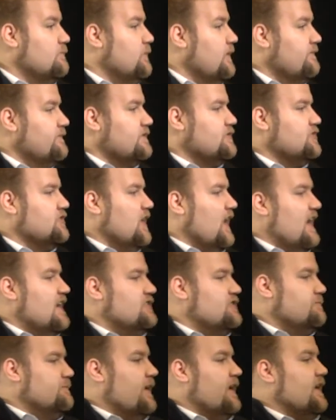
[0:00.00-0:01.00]
What if a
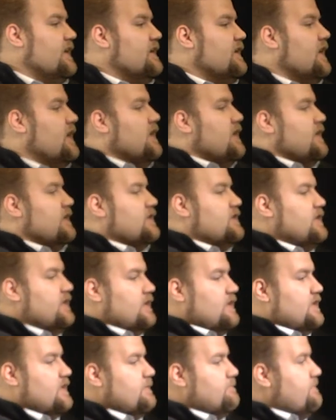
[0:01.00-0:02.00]
trash man
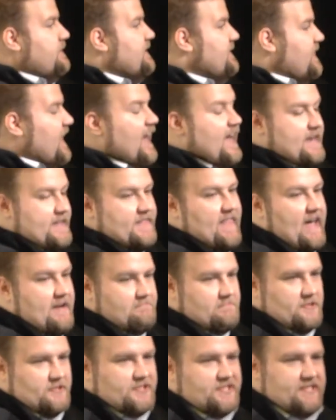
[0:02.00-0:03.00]
could be that
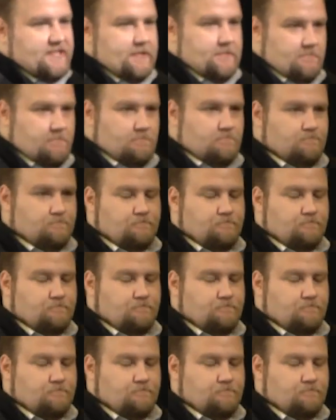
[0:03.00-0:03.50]
person?